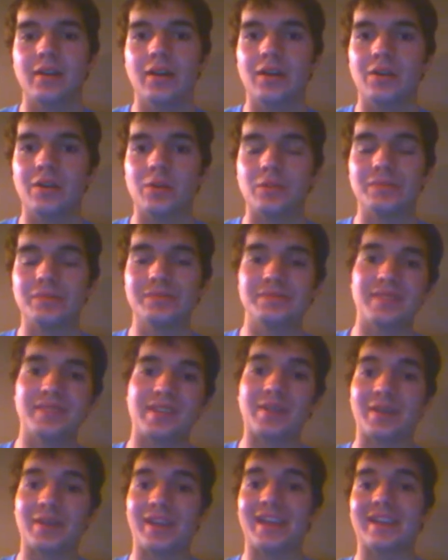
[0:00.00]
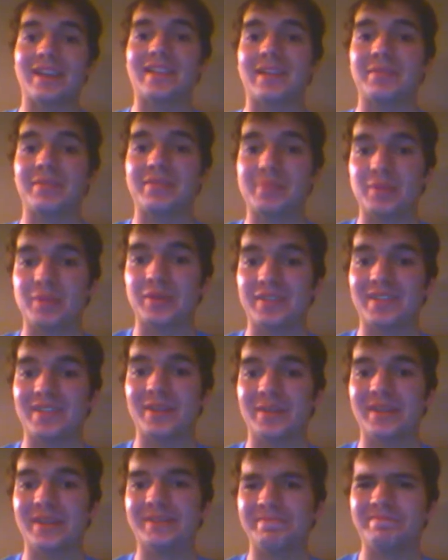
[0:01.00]
Oh, so I guess I'm supposed
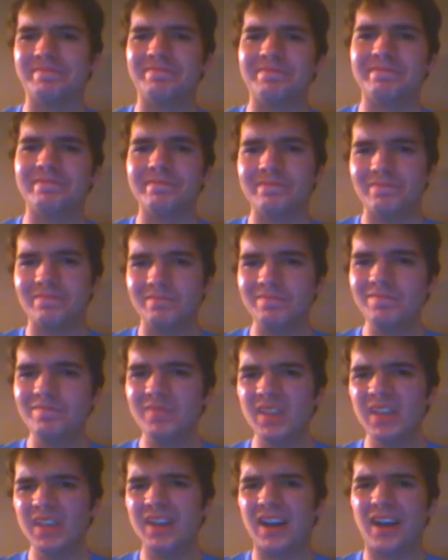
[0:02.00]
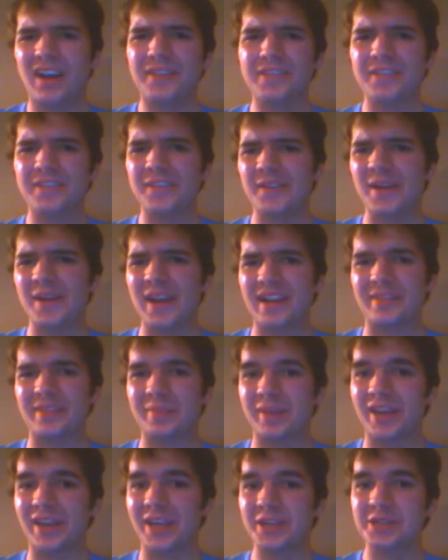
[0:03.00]
to um offer
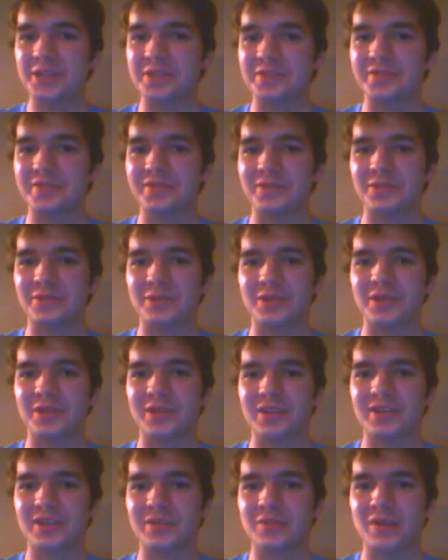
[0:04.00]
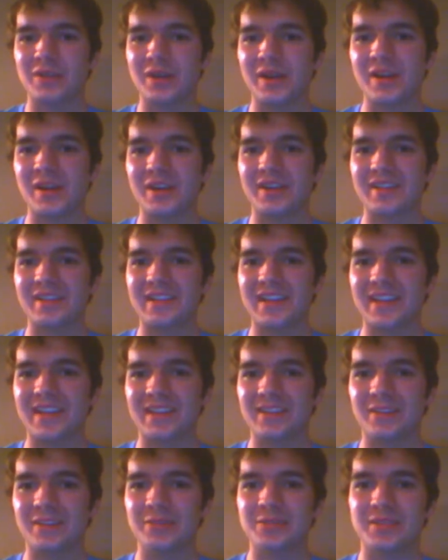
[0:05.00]
explanation for where Erica's
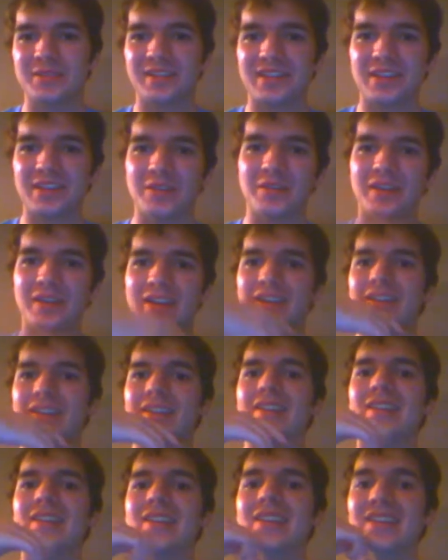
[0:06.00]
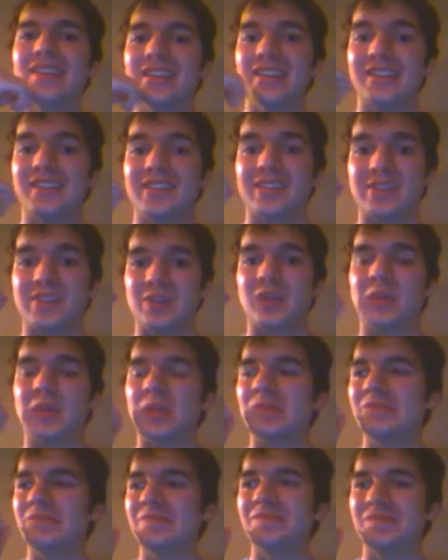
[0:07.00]
hand lotion's going.
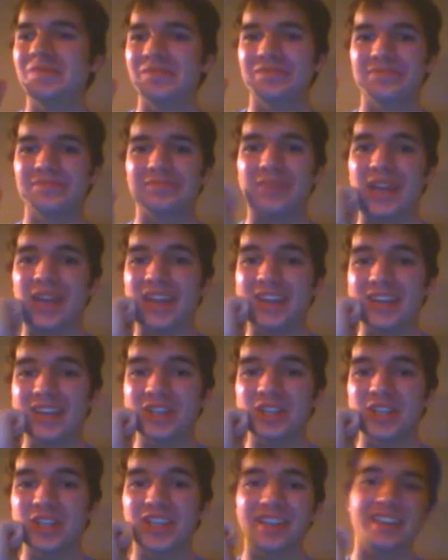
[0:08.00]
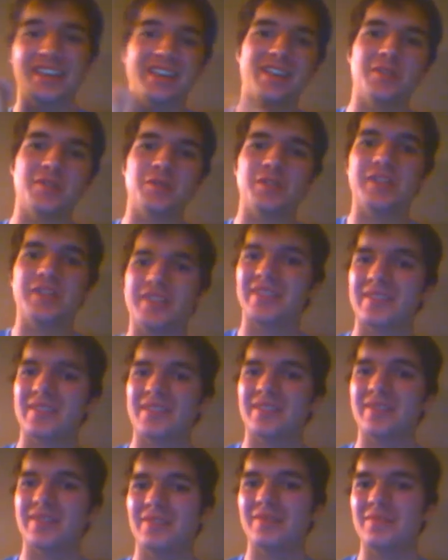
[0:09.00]
So my initial idea
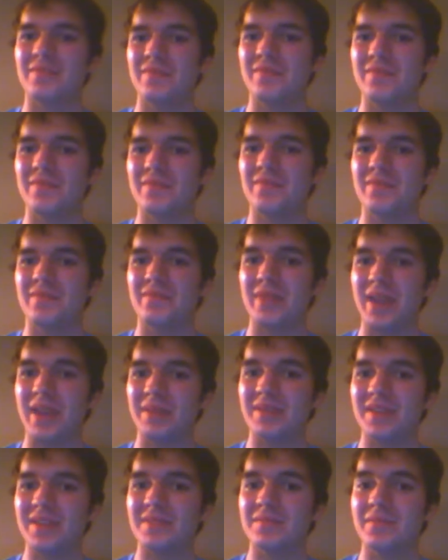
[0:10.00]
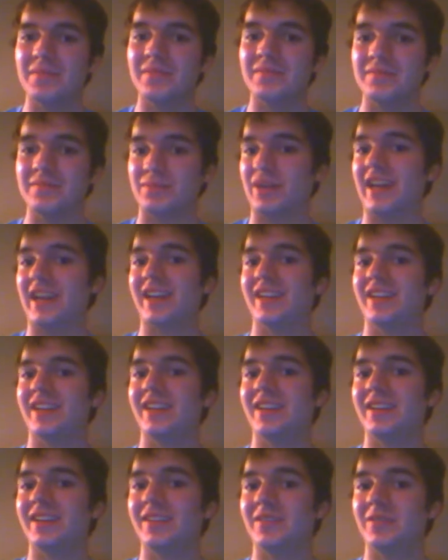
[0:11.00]
was maybe
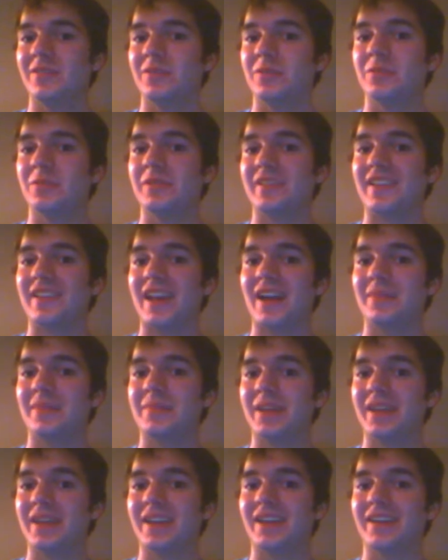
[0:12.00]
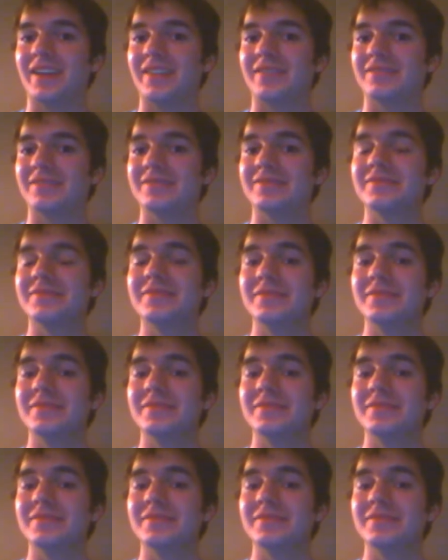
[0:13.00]
Brandy was not being